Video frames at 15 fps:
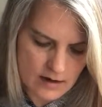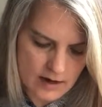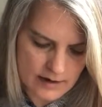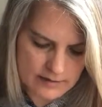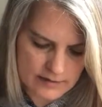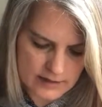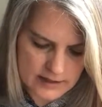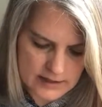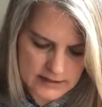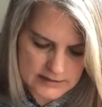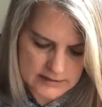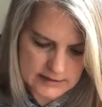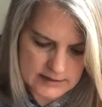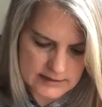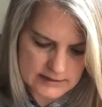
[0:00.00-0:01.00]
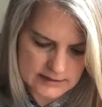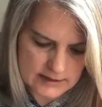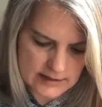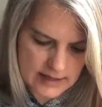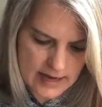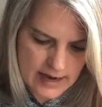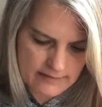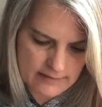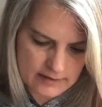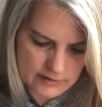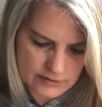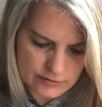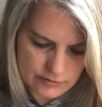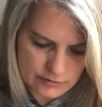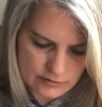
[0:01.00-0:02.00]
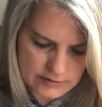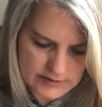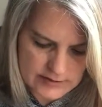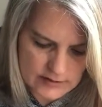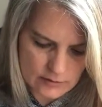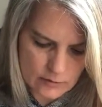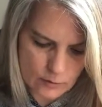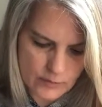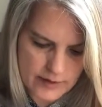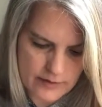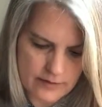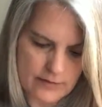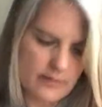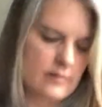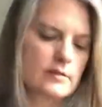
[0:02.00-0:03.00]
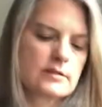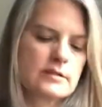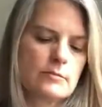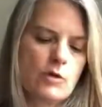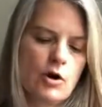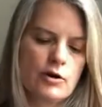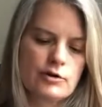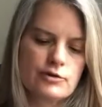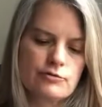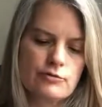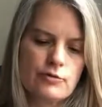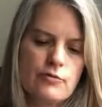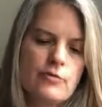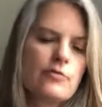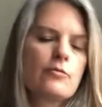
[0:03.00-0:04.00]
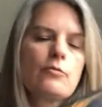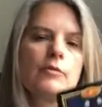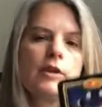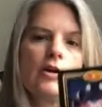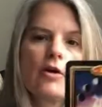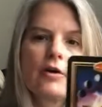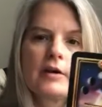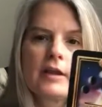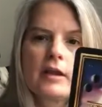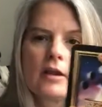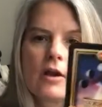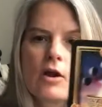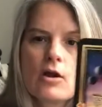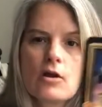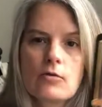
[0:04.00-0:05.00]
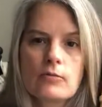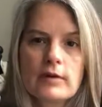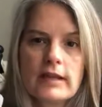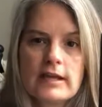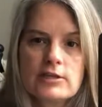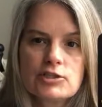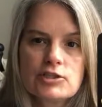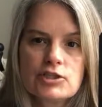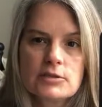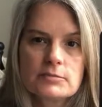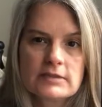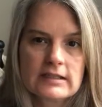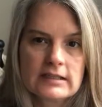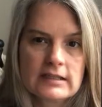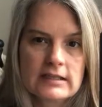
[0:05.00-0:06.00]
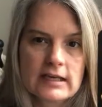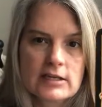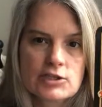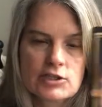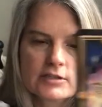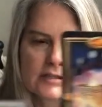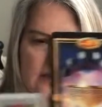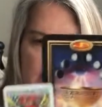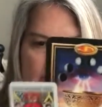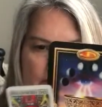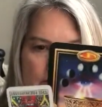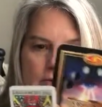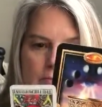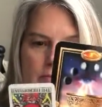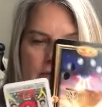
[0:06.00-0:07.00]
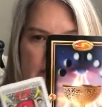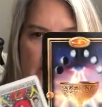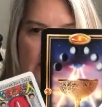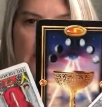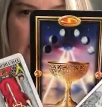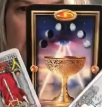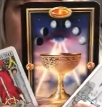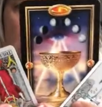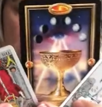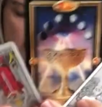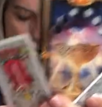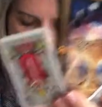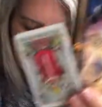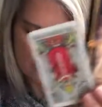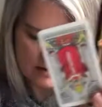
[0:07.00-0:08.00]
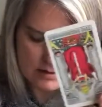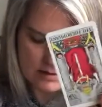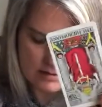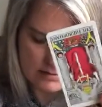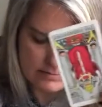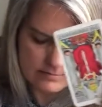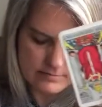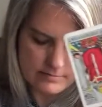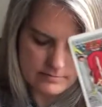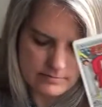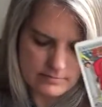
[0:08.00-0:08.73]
I think he's he's having to deal with some hard truth regarding relationships and connections that could be um,